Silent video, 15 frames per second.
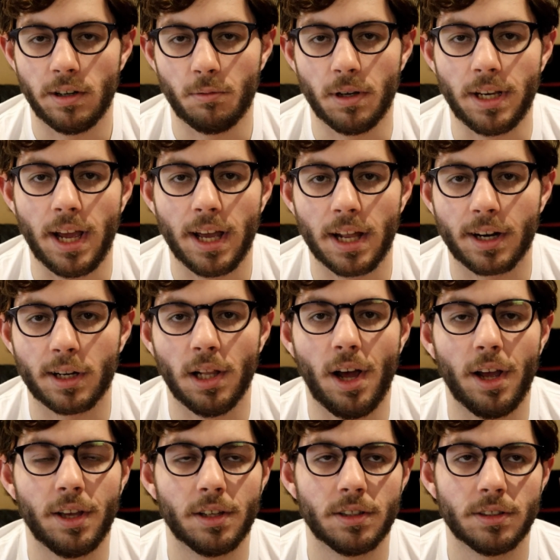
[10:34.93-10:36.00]
when I had
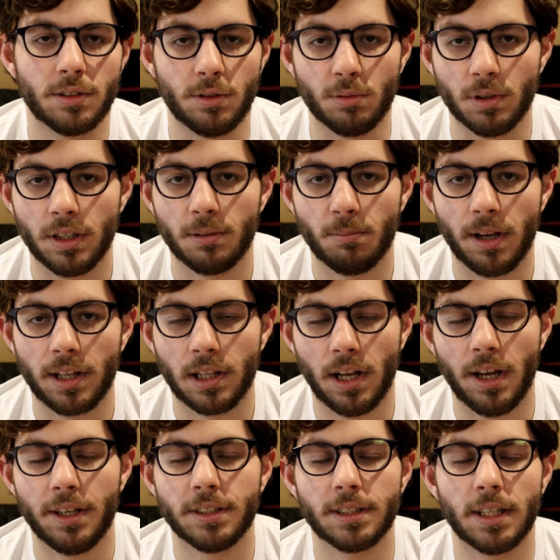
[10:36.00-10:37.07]
clients, doing my
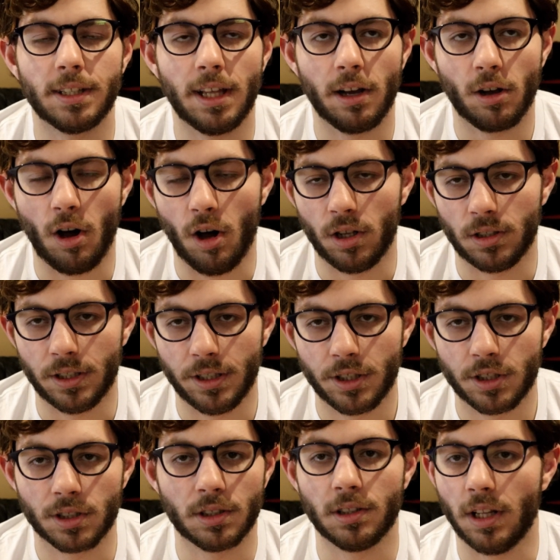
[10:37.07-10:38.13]
clients at that
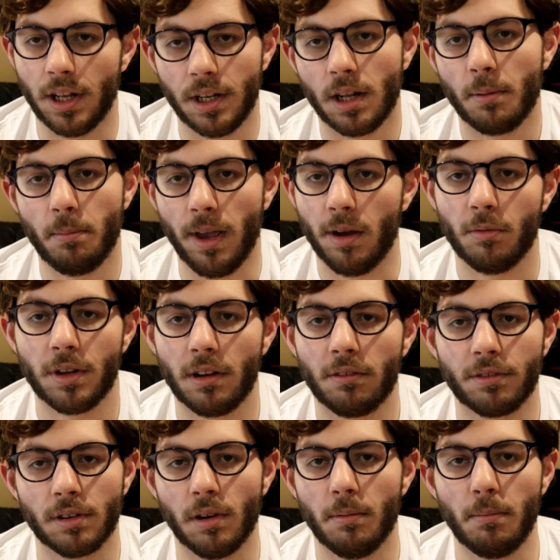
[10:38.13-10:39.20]
college, letting them pay
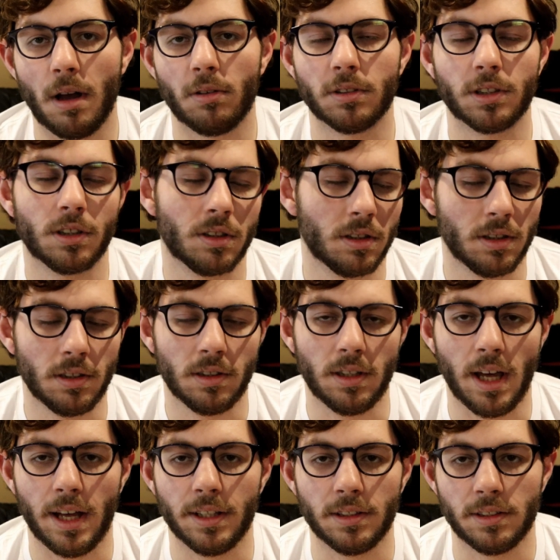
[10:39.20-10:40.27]
whatever amount
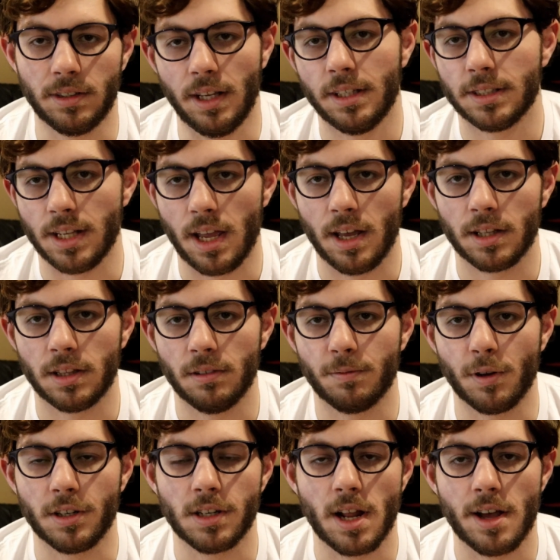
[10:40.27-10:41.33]
that they say at the
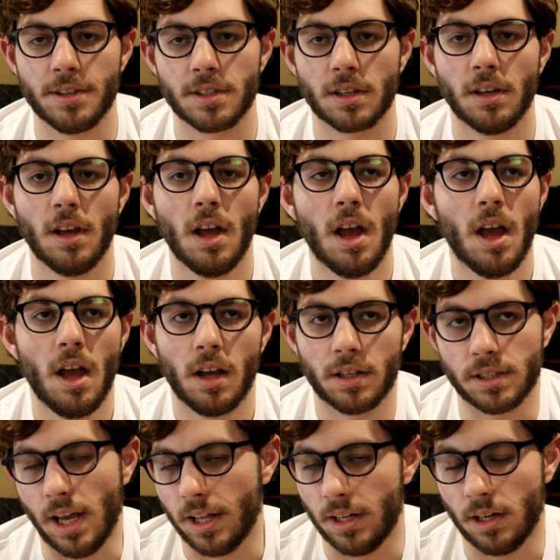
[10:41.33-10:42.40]
front desk,
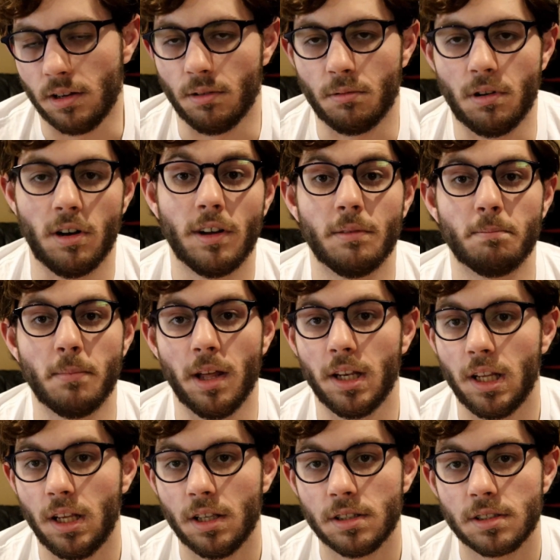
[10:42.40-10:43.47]
because I didn't want
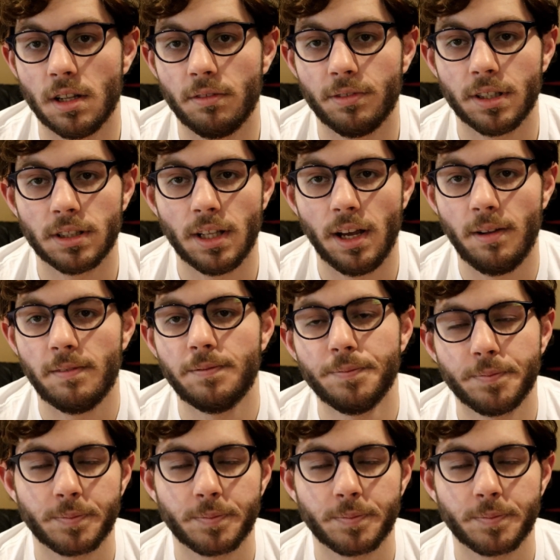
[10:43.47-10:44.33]
money and stuff like that.